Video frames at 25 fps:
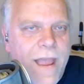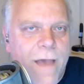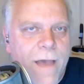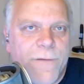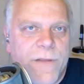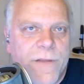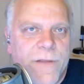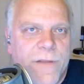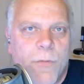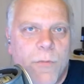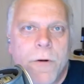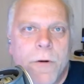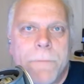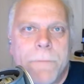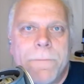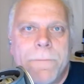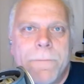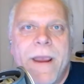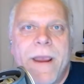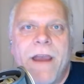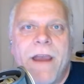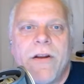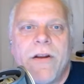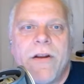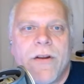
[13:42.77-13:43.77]
now, for the more
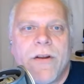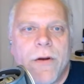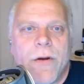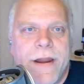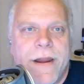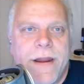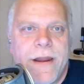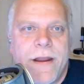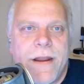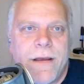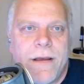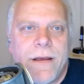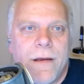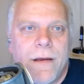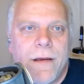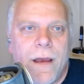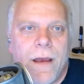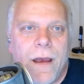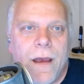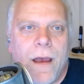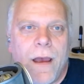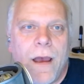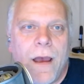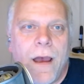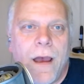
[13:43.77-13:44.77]
paranoid
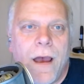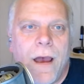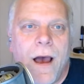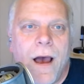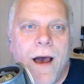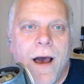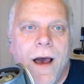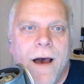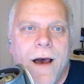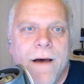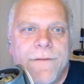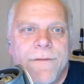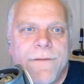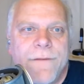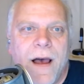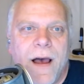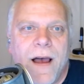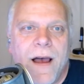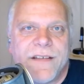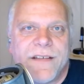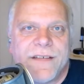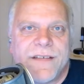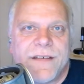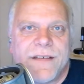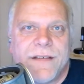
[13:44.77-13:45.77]
of
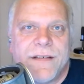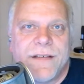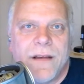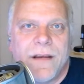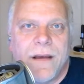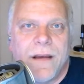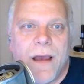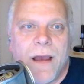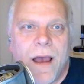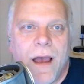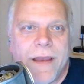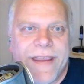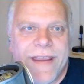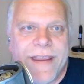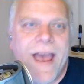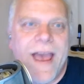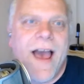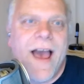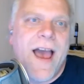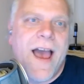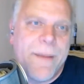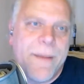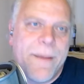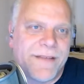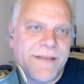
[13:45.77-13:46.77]
us, uh,
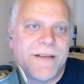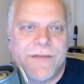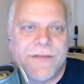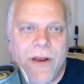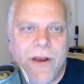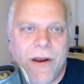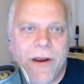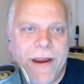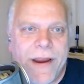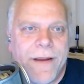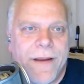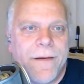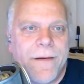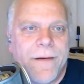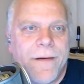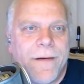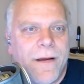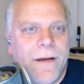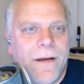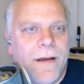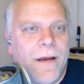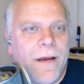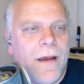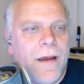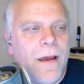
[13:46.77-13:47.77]
yeah, iMessage, sorry.
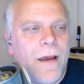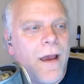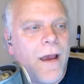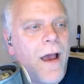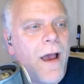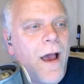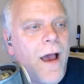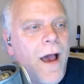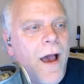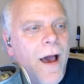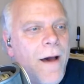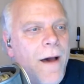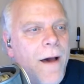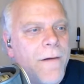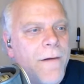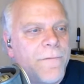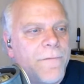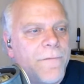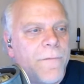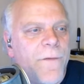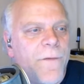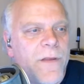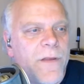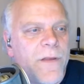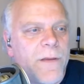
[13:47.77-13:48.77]

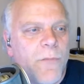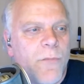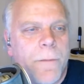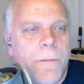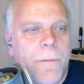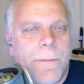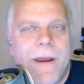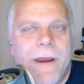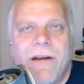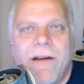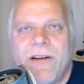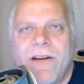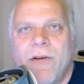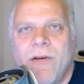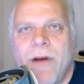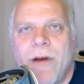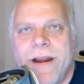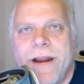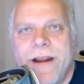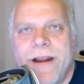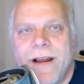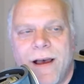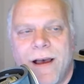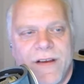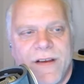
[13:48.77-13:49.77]
Uh, for the more
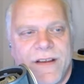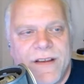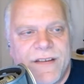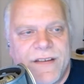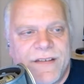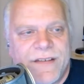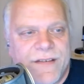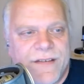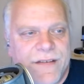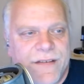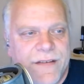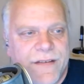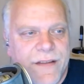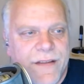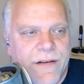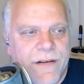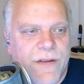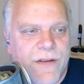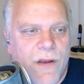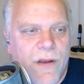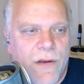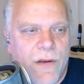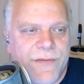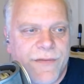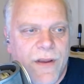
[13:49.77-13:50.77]
paranoid of us,
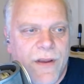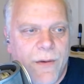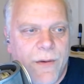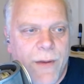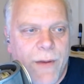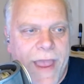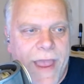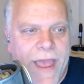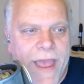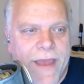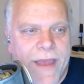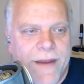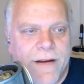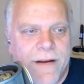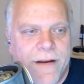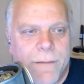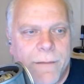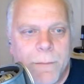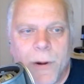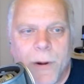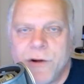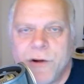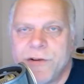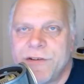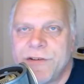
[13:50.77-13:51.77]
there is also
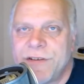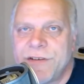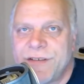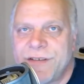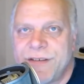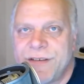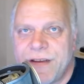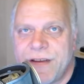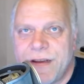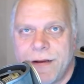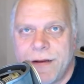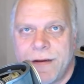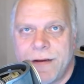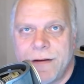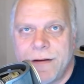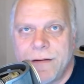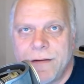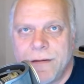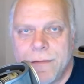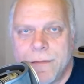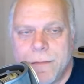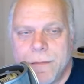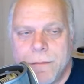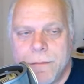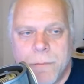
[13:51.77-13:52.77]
an emergency
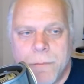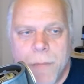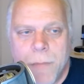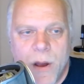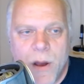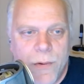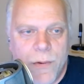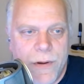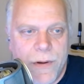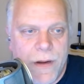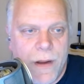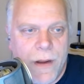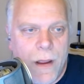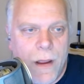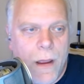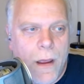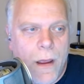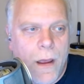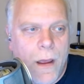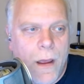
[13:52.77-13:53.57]
mode